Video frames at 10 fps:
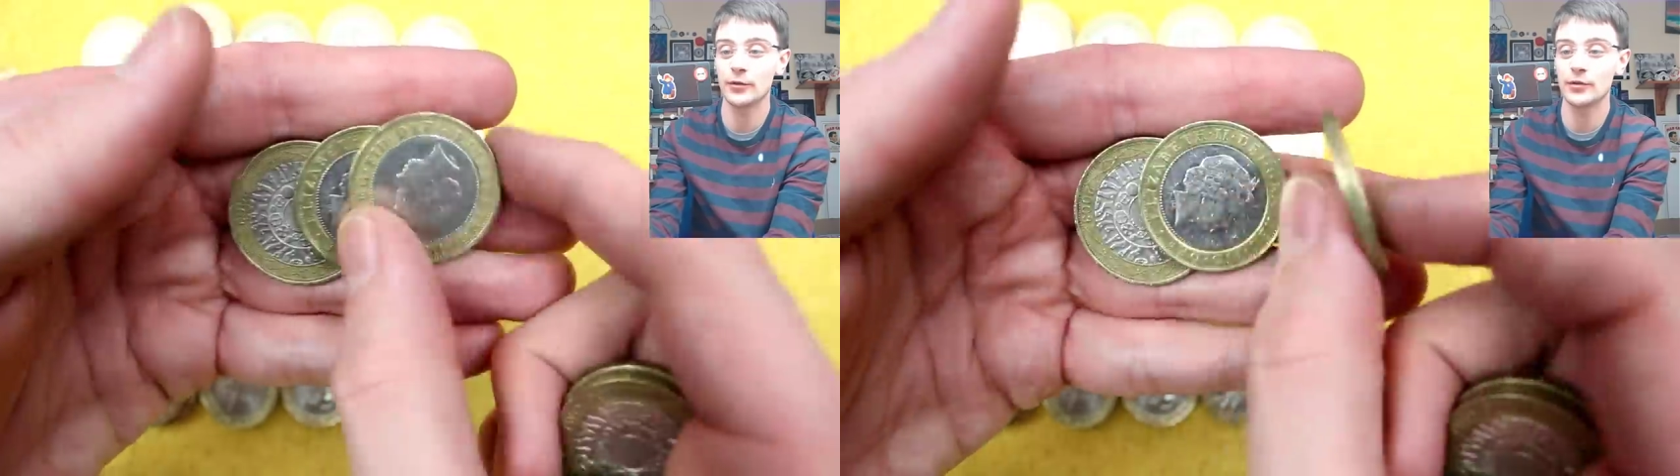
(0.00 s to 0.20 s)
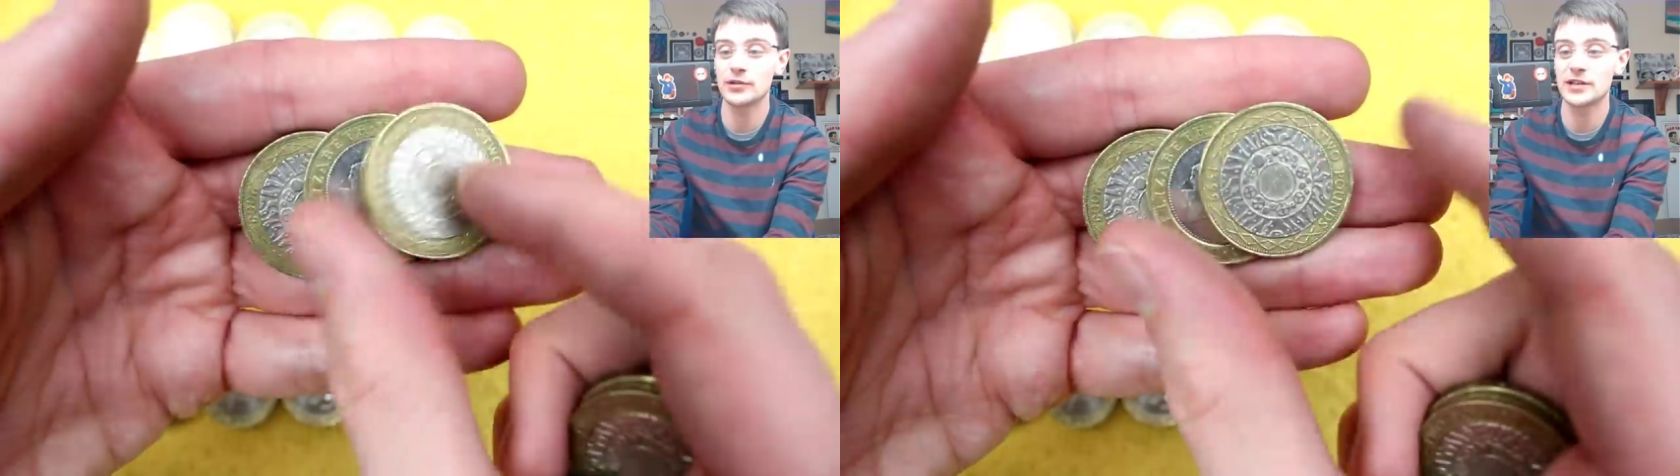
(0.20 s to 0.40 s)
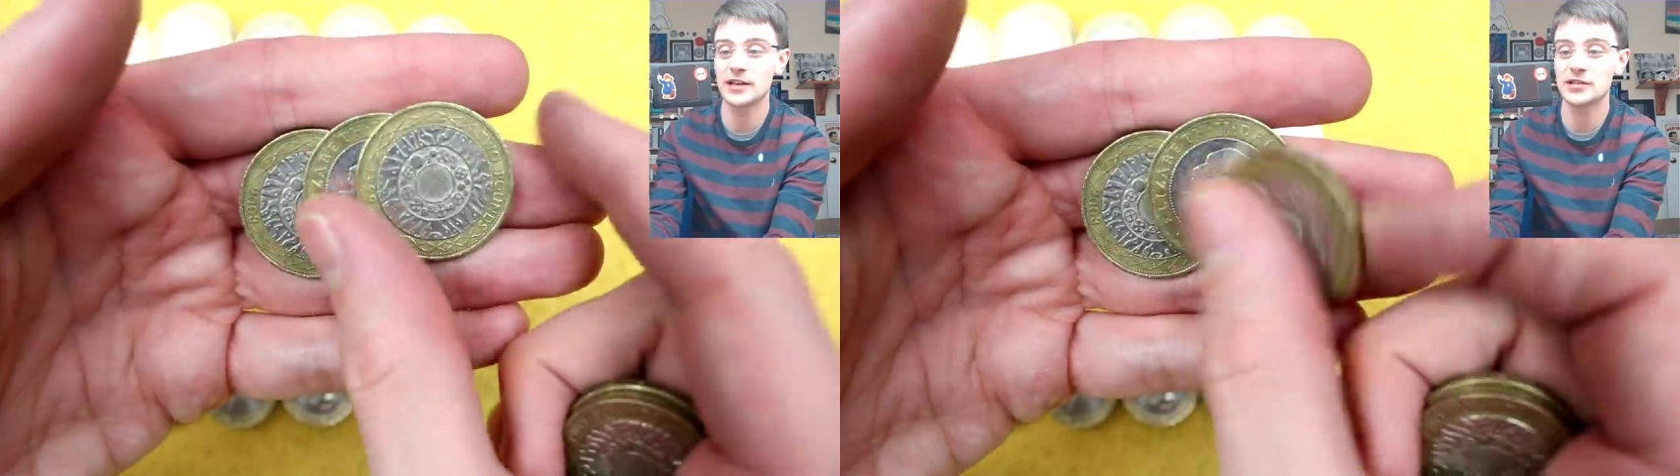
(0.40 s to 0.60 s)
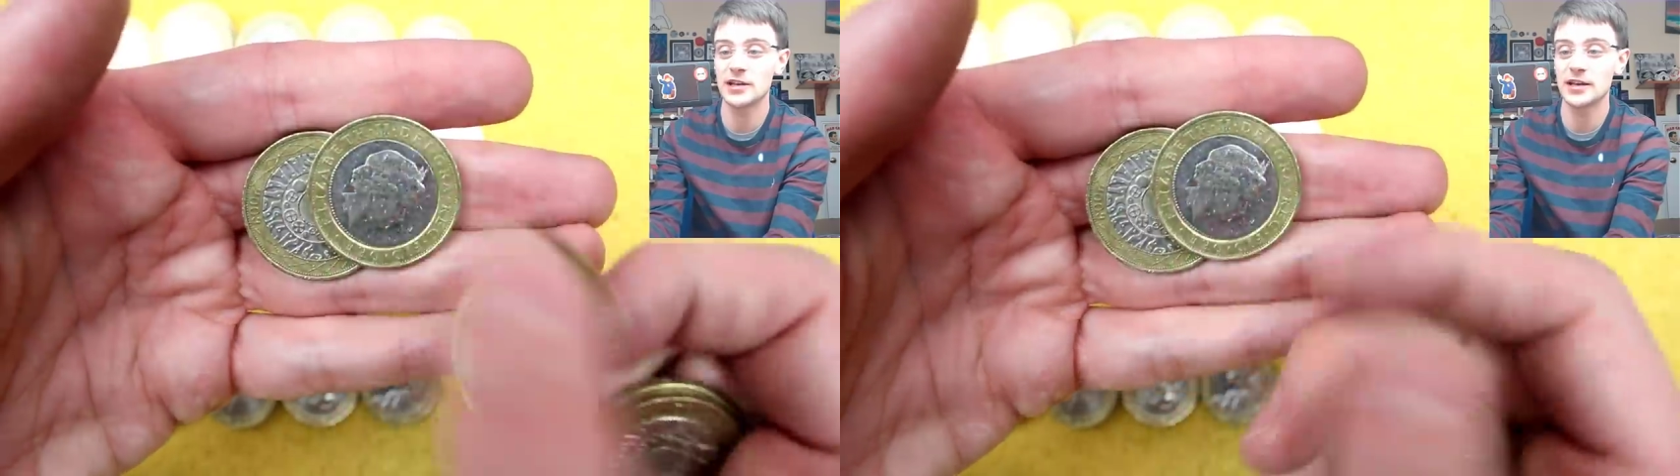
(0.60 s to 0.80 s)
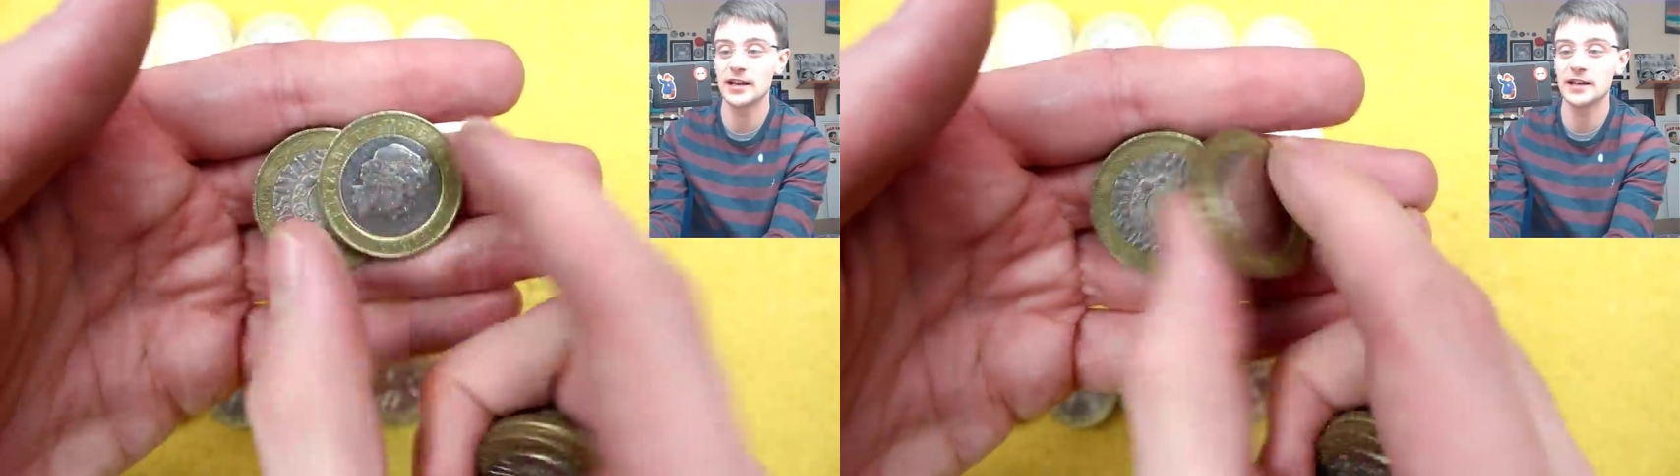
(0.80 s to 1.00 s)
coins get
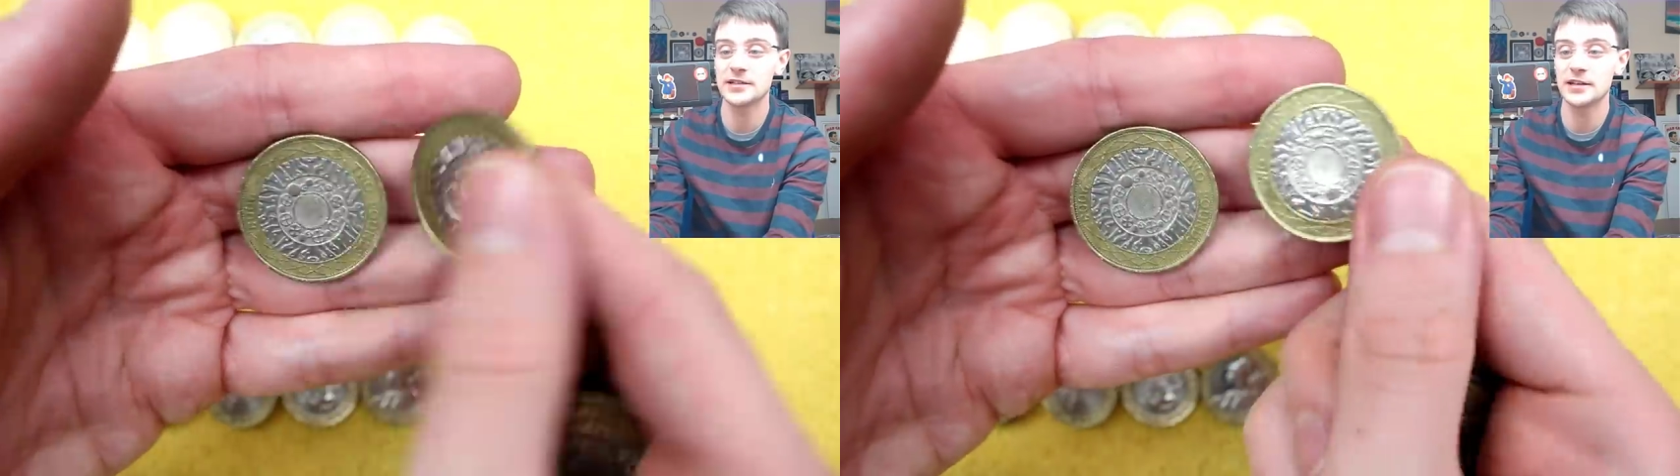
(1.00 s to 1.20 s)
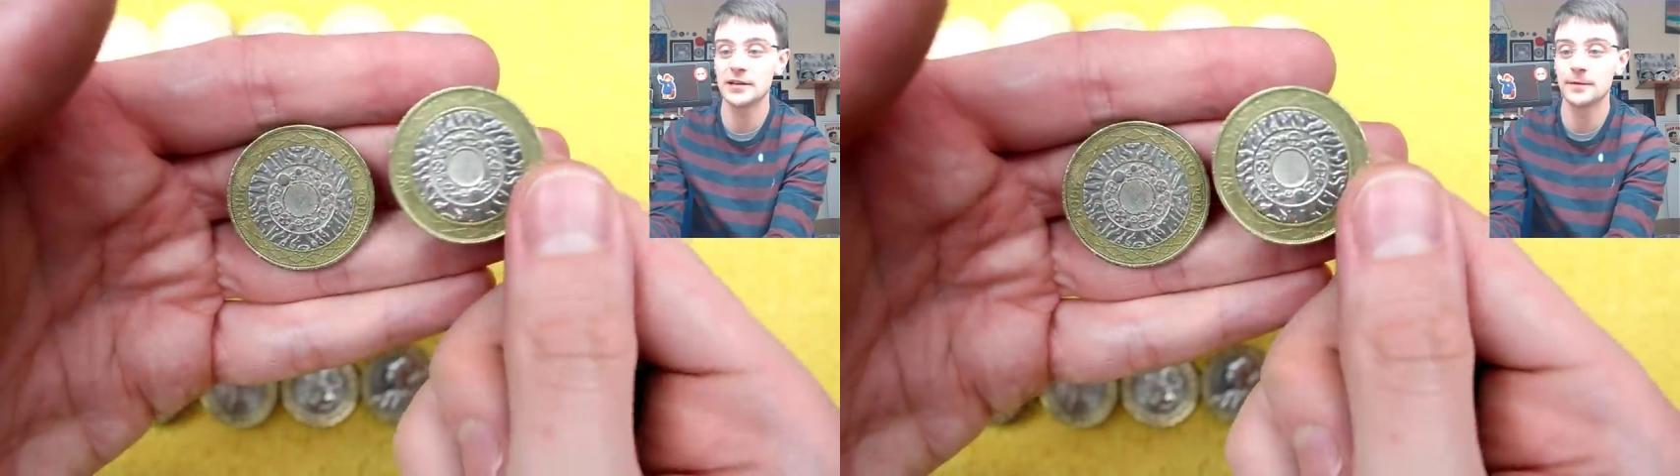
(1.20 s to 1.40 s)
circulated.